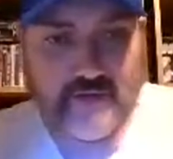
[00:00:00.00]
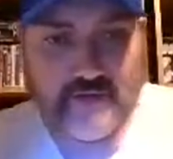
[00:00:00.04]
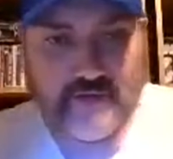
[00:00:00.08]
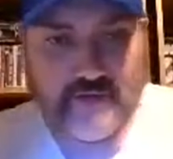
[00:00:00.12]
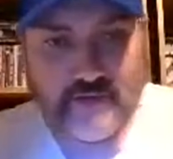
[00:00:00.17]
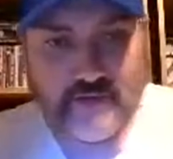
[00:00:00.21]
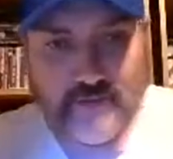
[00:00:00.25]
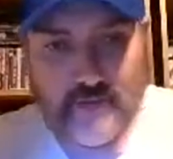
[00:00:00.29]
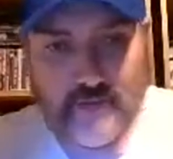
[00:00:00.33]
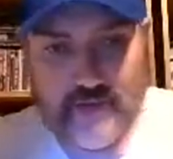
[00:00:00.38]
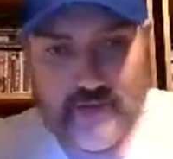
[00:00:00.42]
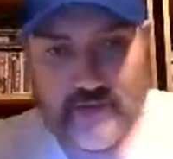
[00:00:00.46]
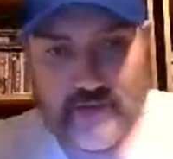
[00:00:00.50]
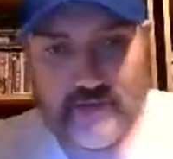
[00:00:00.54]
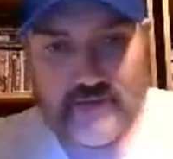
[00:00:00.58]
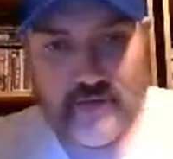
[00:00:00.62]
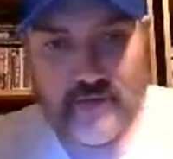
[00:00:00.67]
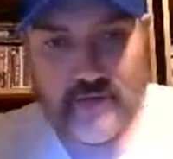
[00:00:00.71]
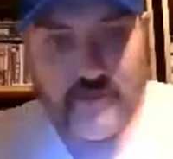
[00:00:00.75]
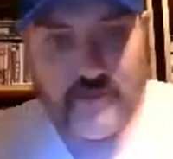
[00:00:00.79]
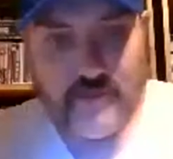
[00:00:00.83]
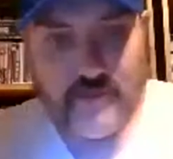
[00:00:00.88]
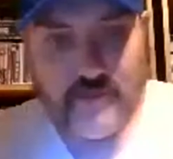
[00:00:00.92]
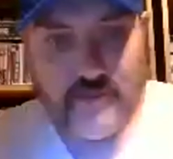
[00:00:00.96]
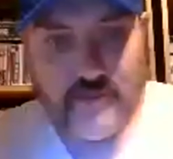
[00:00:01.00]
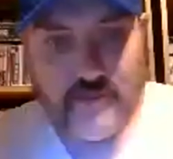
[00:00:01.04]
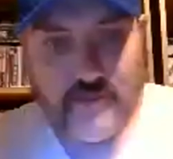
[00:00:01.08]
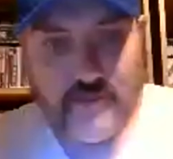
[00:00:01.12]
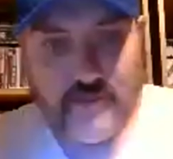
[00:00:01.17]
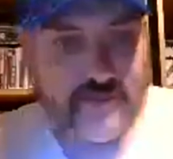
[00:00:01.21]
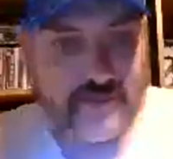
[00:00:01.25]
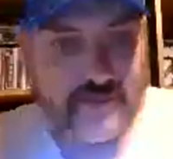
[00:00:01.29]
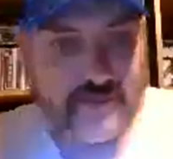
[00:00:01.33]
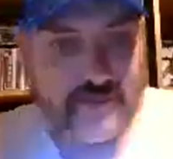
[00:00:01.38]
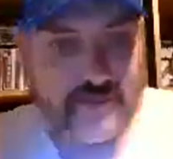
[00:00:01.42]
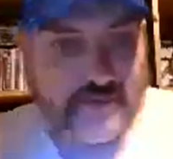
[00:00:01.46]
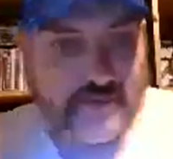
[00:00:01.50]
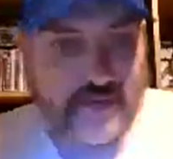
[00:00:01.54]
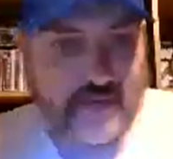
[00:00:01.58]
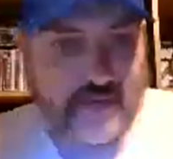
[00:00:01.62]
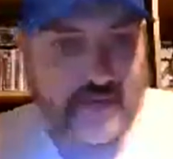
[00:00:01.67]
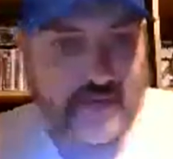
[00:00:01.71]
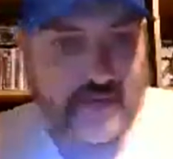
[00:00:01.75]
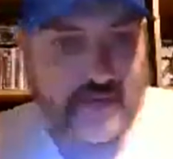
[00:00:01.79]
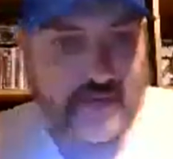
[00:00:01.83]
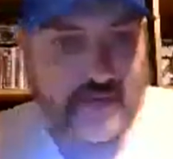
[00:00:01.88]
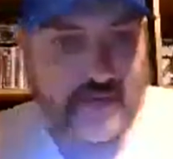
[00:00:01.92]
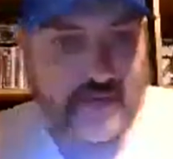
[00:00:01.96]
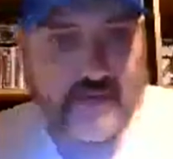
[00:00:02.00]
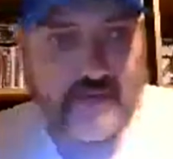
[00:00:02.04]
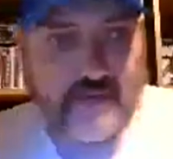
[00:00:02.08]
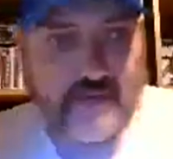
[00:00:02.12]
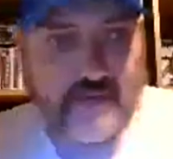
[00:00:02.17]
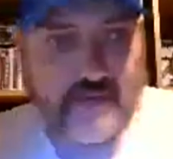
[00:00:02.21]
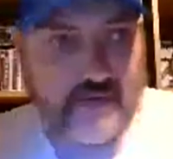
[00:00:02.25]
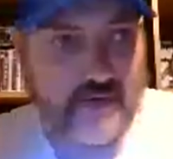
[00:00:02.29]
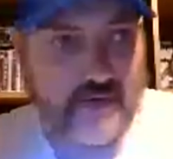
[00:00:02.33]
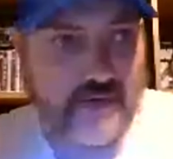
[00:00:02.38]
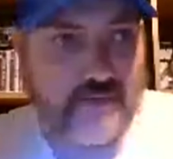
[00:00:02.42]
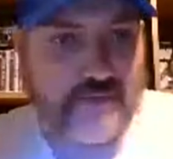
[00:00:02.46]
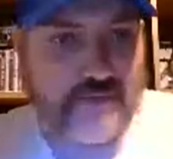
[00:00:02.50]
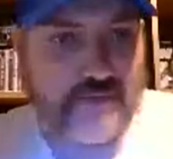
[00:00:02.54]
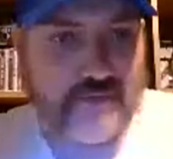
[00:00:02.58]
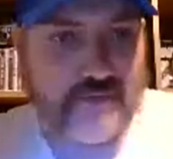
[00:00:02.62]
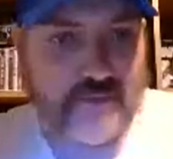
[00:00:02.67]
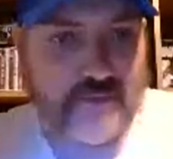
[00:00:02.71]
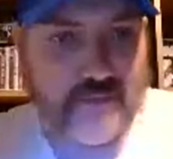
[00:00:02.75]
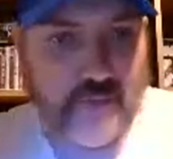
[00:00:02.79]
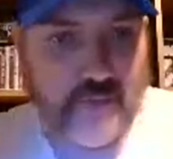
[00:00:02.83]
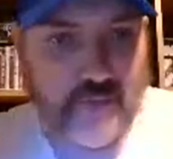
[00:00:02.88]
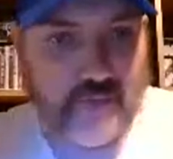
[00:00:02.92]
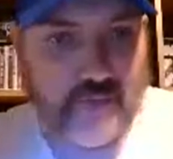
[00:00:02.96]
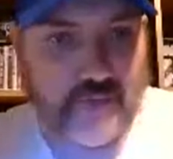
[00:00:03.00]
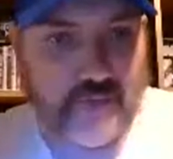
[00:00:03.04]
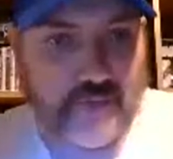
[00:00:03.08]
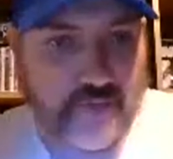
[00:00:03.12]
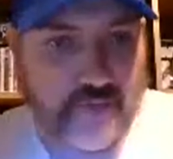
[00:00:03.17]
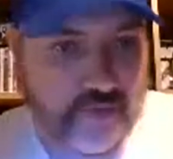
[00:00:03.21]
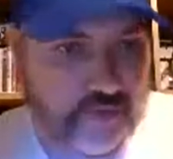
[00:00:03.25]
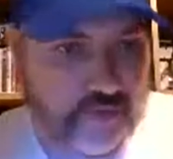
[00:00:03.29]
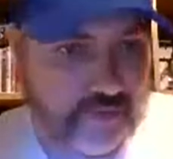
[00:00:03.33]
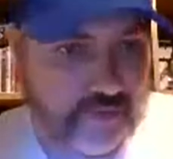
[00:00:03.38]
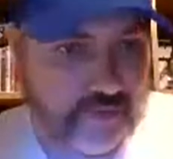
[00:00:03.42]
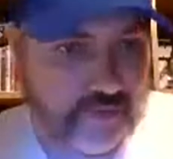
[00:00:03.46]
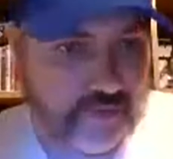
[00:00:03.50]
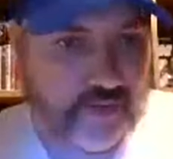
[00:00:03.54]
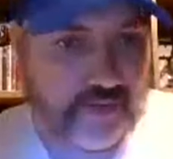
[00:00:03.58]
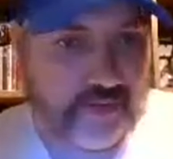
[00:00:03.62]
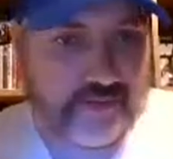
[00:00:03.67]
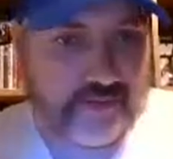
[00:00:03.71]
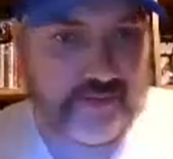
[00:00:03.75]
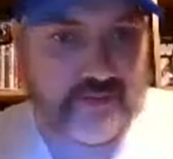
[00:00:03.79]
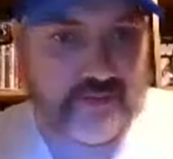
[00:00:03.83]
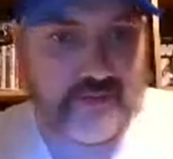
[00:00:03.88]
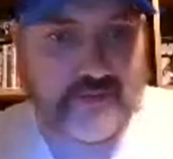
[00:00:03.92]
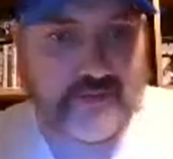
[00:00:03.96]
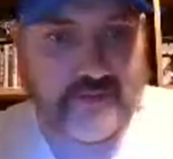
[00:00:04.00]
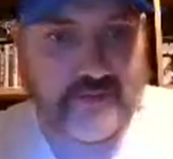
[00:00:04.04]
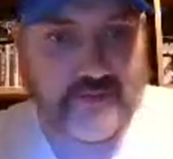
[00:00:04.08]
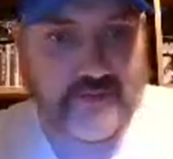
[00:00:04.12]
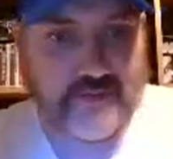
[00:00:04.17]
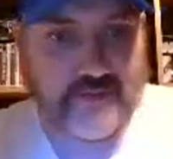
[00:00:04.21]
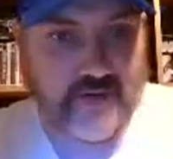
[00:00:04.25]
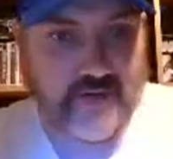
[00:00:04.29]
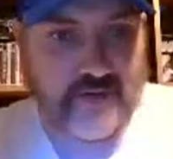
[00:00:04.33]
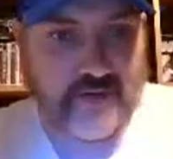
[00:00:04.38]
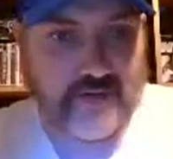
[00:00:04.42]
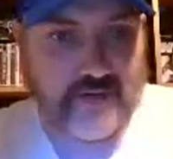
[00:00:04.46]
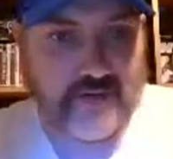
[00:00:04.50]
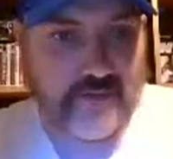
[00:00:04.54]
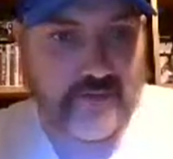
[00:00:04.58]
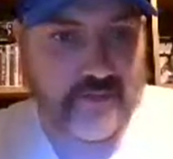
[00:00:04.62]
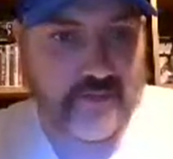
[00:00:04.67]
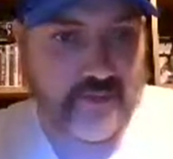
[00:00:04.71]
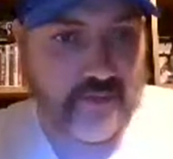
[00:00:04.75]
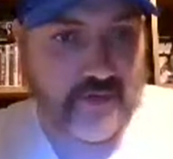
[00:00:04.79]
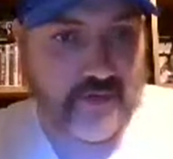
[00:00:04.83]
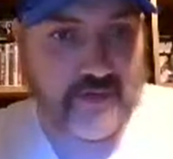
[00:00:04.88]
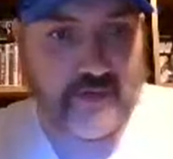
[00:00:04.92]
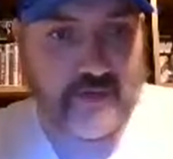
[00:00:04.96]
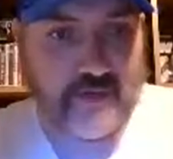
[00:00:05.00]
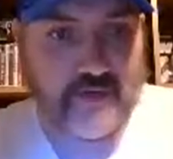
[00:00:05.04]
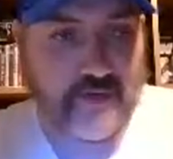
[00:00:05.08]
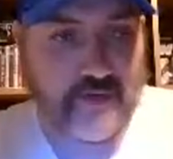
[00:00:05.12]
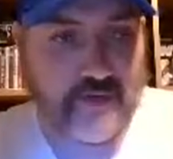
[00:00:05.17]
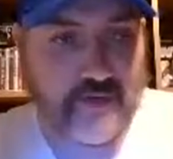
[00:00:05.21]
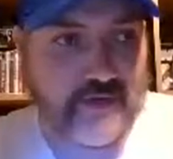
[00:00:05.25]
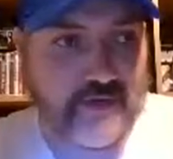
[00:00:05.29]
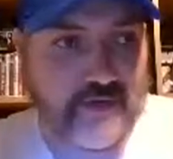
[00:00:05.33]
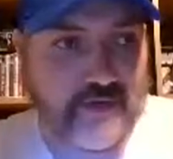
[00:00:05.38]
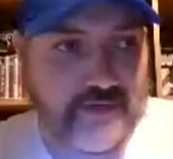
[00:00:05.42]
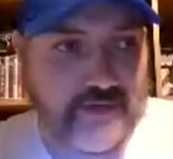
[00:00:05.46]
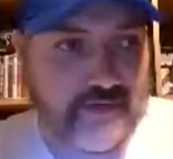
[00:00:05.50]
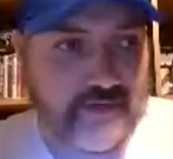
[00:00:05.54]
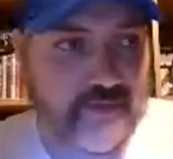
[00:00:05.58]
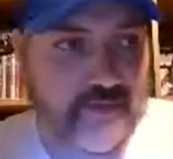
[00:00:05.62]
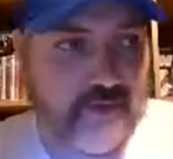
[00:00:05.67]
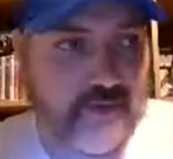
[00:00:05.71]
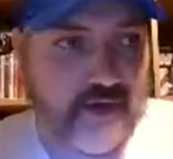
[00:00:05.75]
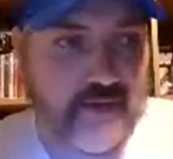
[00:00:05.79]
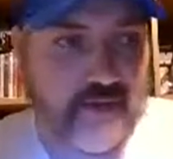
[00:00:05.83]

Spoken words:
Morales was a tough Puerto Rican wrestler. One of the greatest, in my opinion.